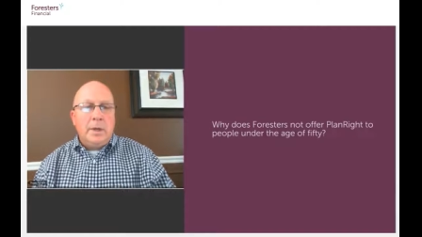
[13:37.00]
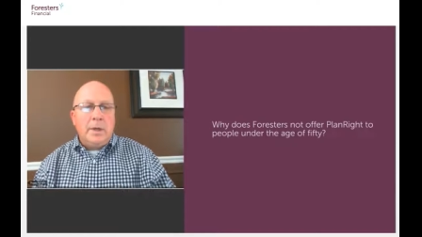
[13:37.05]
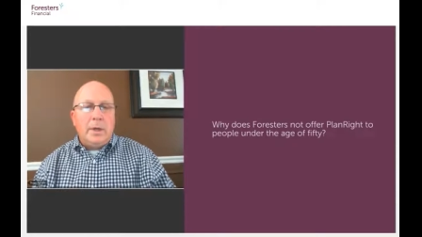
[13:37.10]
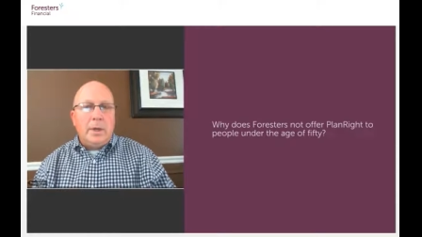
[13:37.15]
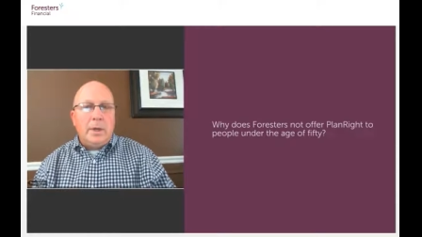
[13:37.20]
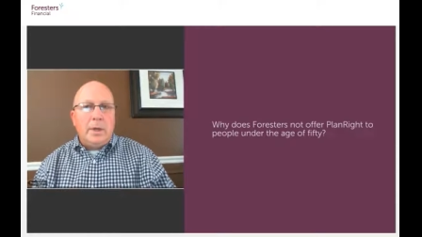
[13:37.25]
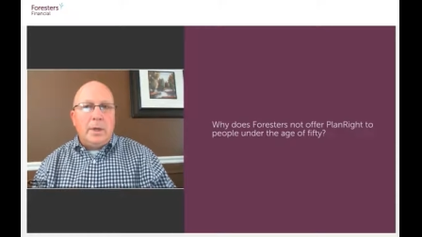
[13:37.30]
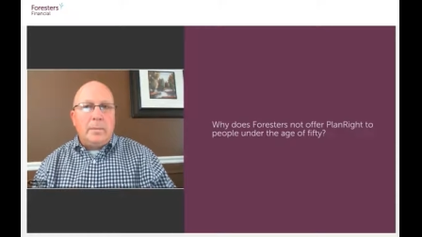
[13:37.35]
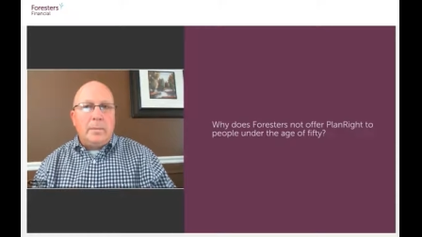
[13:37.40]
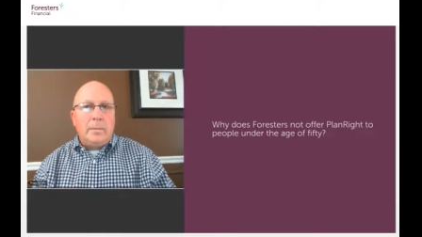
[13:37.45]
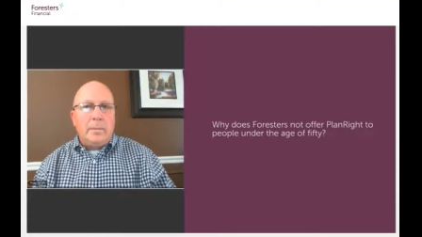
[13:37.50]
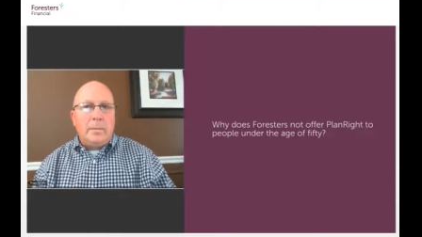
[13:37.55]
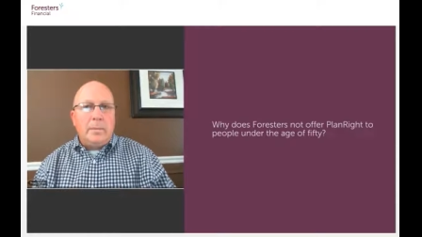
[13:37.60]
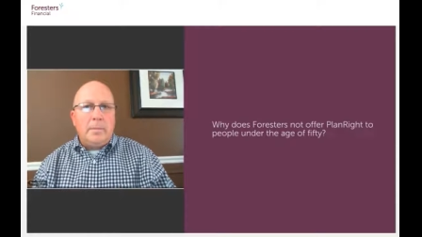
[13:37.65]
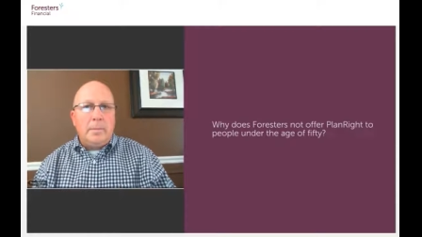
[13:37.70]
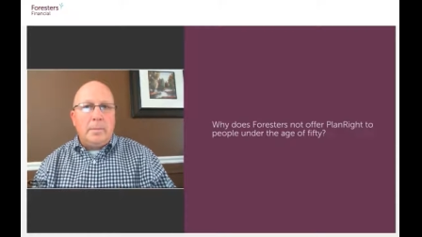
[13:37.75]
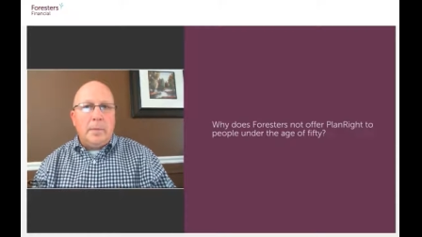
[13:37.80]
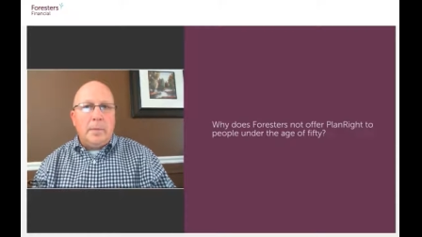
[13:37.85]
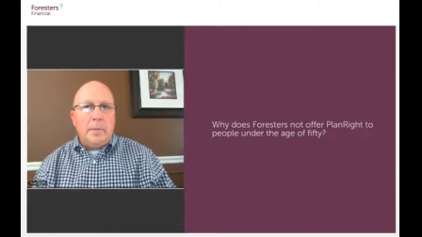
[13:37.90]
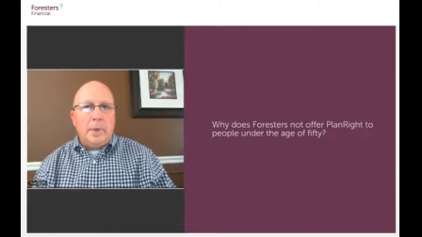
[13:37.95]

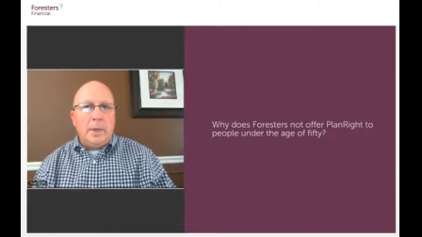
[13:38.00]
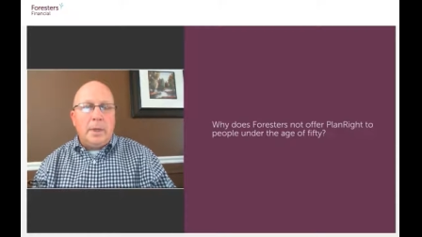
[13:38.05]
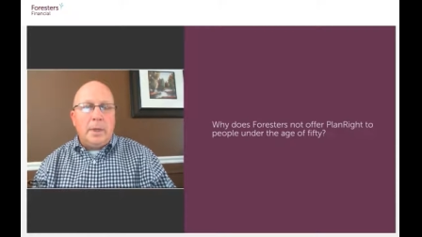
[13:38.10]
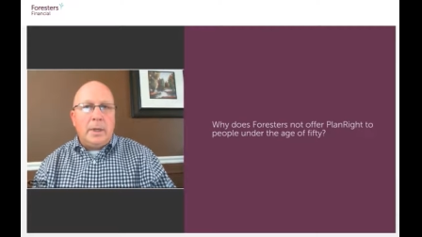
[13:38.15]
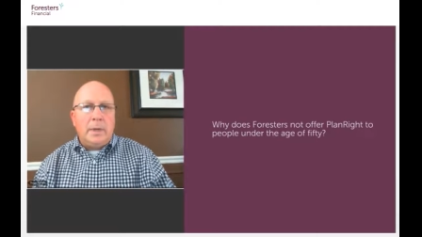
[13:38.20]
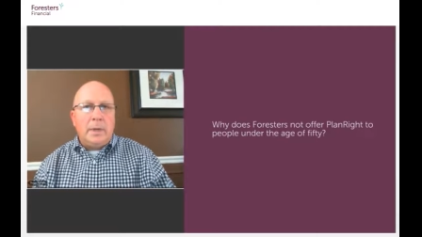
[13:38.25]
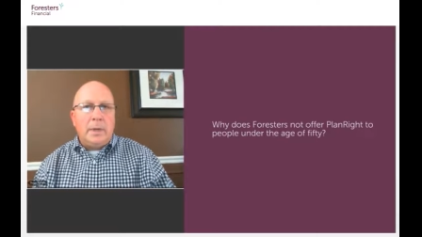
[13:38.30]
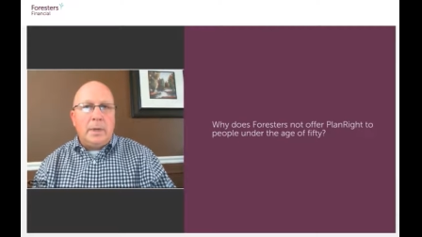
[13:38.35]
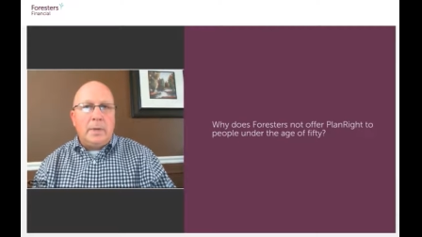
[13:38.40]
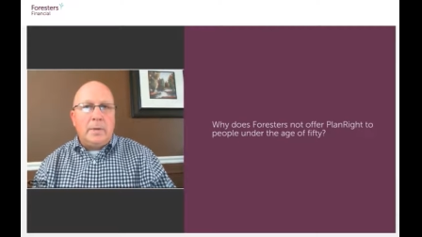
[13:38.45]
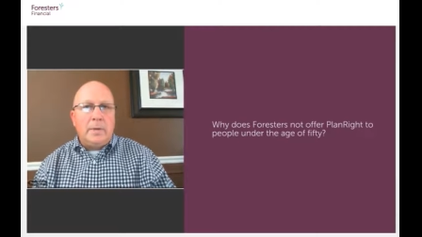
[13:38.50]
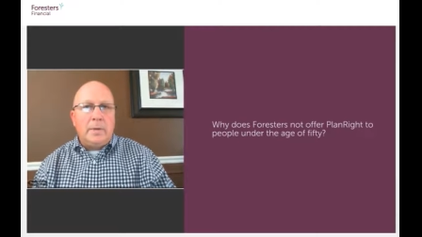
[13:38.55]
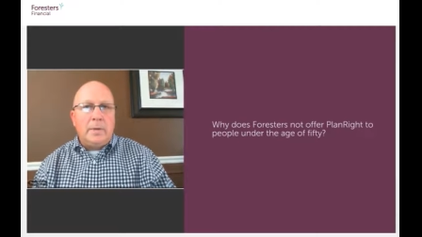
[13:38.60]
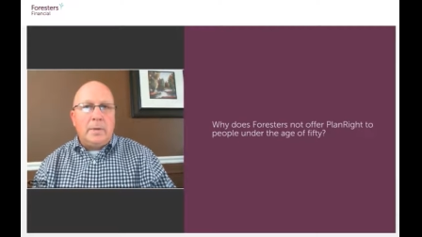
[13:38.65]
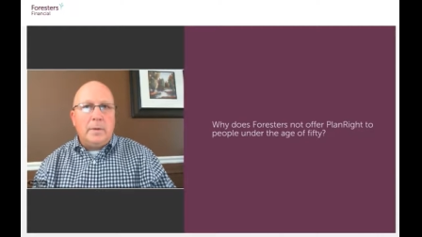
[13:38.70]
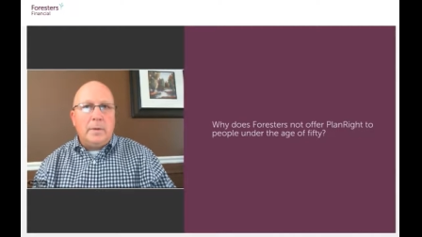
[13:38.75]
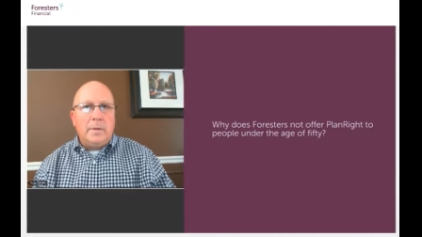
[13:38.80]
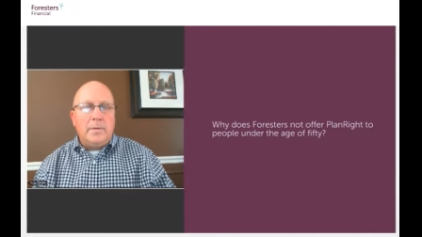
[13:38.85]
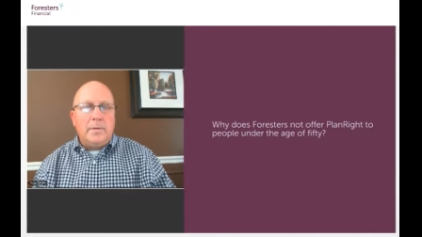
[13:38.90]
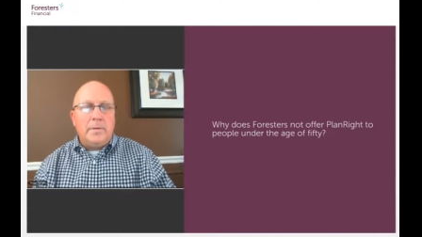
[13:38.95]
And
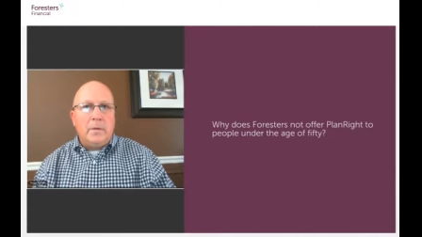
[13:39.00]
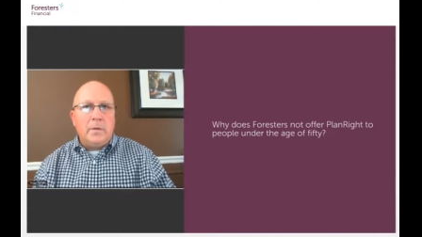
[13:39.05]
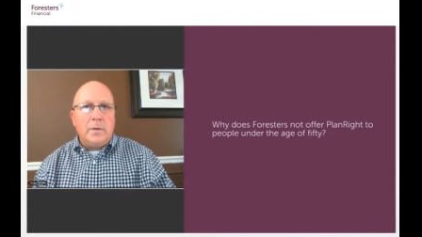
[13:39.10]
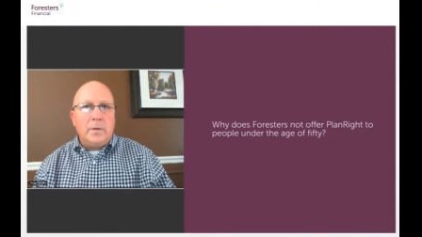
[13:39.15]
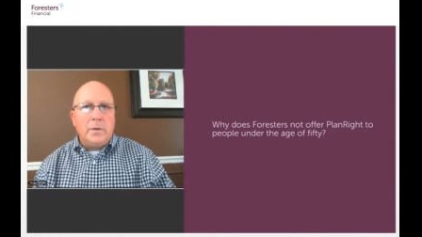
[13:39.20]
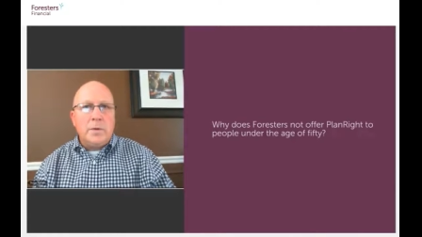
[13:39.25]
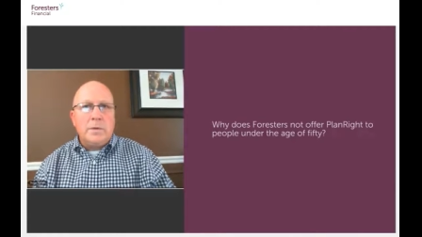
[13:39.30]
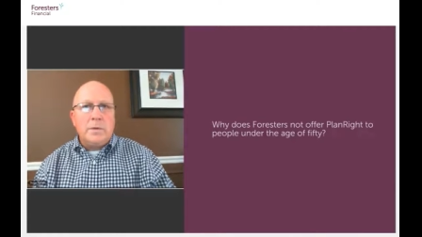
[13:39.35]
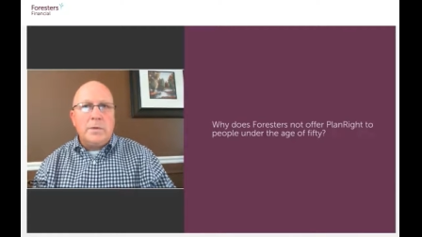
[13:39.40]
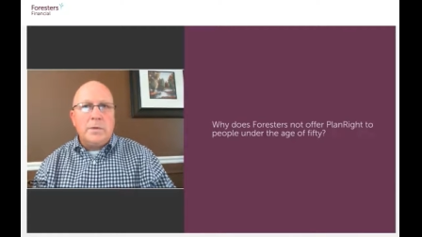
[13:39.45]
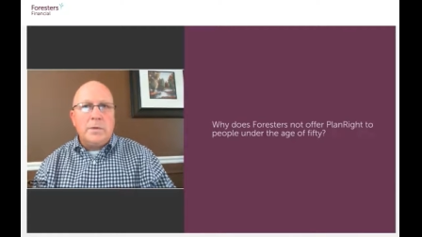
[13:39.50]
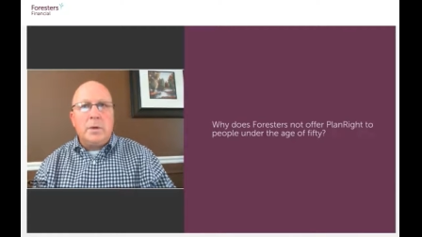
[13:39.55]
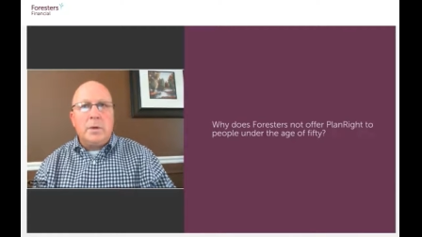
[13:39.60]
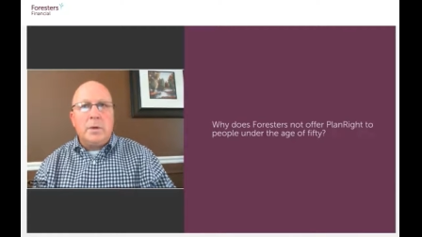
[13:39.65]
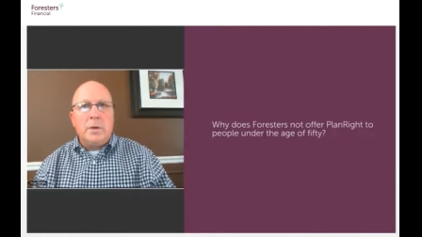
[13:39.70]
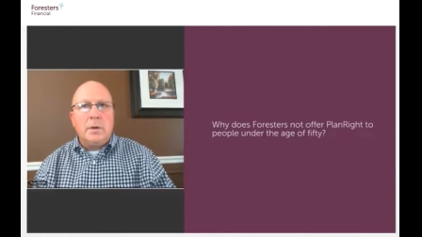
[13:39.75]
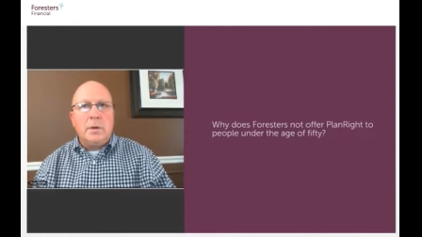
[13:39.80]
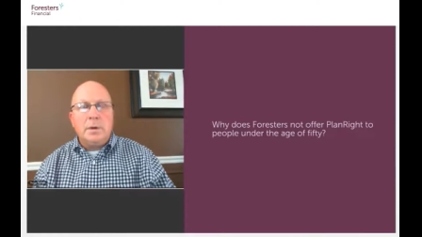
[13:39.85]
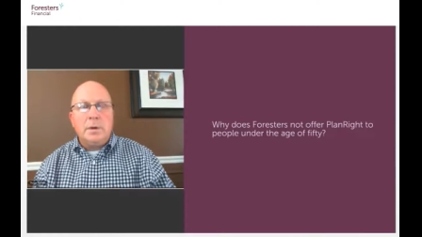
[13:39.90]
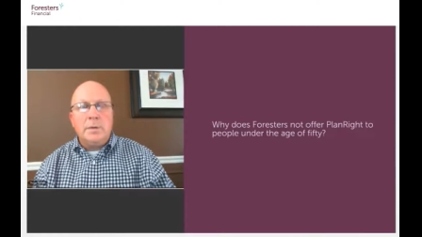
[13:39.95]
for those
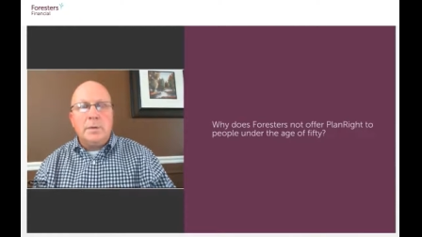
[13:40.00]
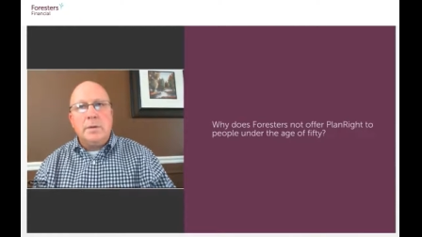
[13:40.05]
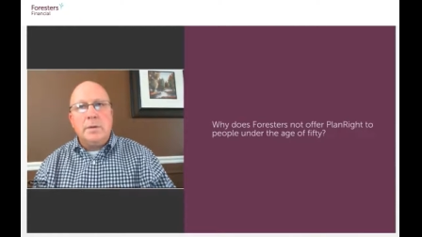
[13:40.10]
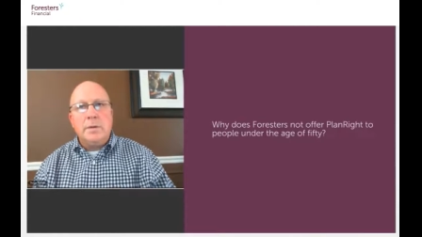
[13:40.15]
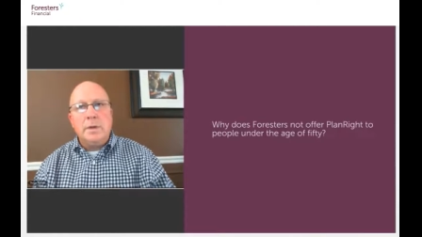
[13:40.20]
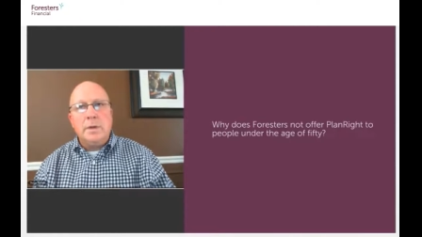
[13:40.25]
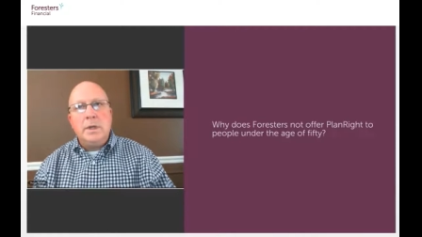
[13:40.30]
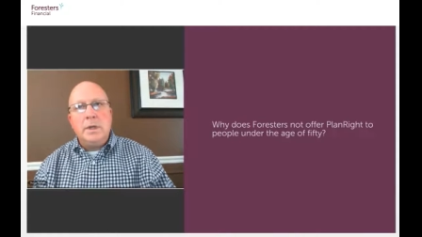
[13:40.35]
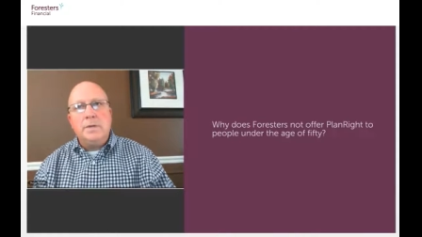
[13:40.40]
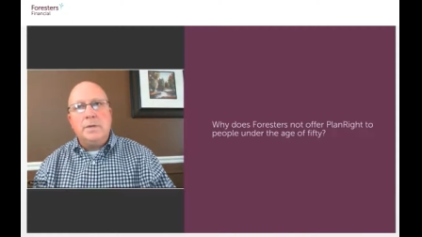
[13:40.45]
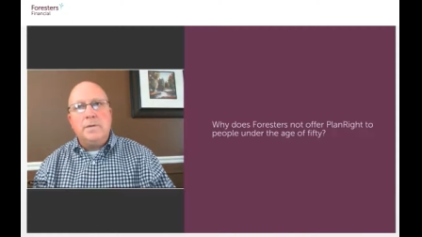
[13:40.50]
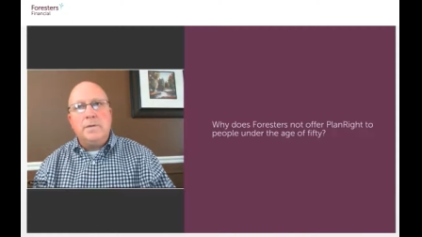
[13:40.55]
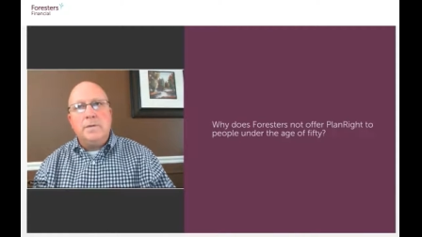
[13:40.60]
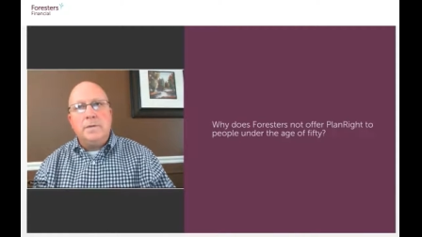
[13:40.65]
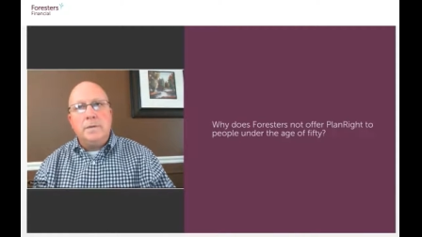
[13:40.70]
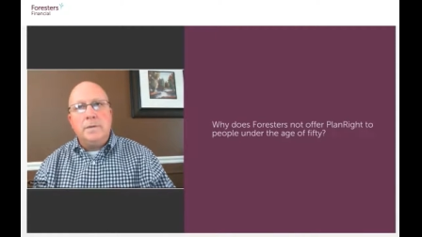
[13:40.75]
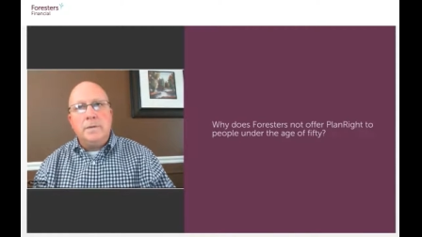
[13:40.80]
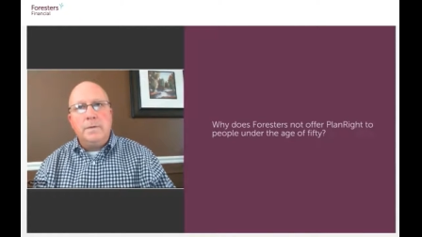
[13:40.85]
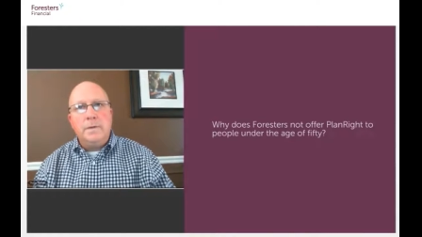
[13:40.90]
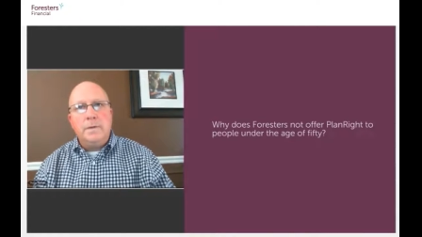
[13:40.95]
that are under the age of
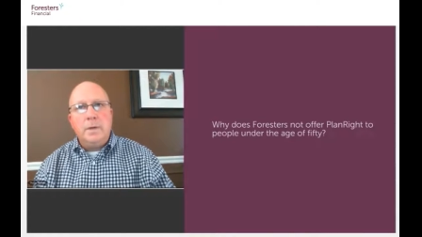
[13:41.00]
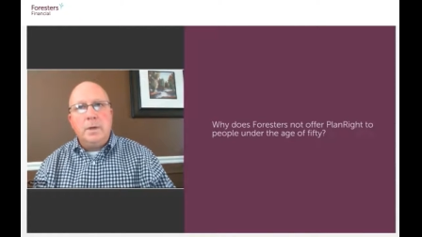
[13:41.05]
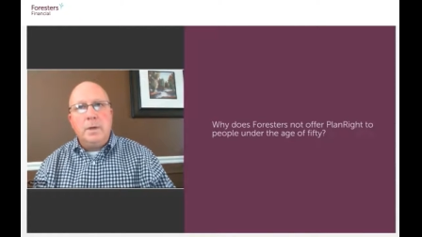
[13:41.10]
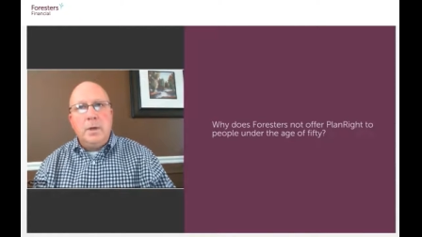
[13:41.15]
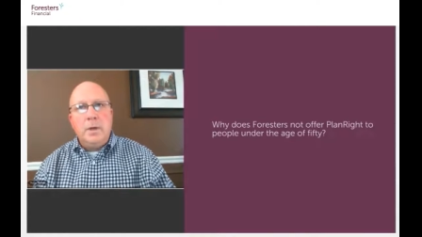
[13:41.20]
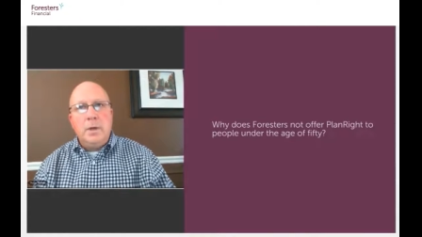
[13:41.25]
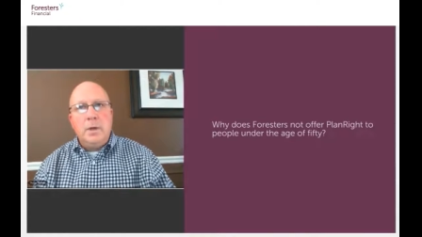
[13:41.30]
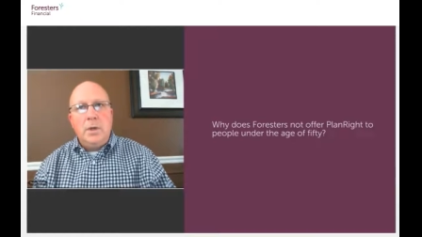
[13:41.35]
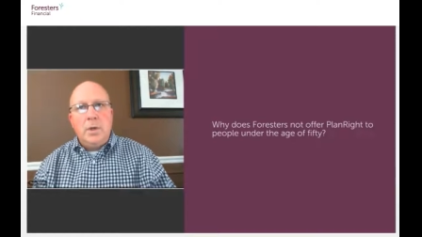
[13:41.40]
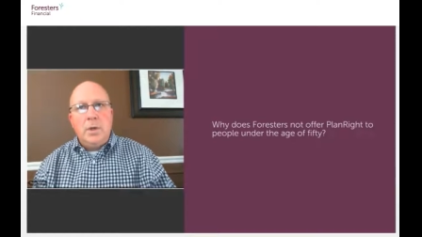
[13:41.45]
50